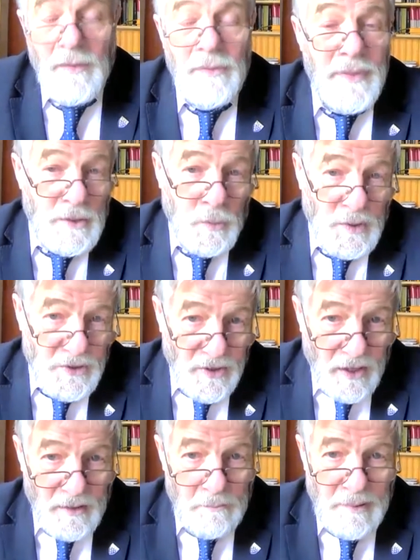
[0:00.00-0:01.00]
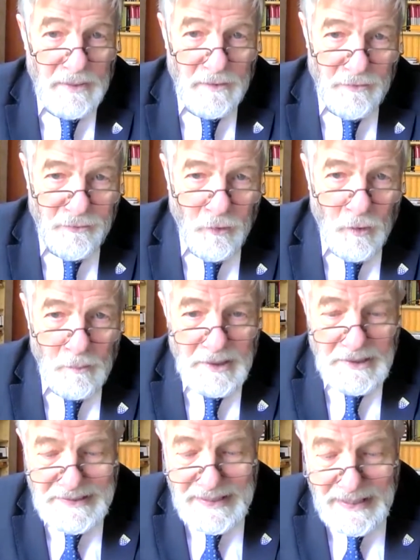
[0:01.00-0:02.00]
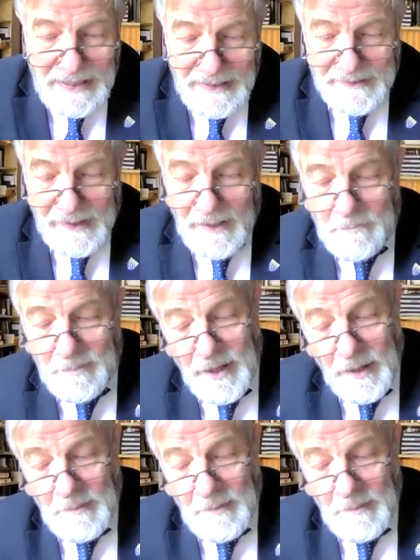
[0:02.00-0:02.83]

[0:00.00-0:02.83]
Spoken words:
This was done by the former Syriza Prime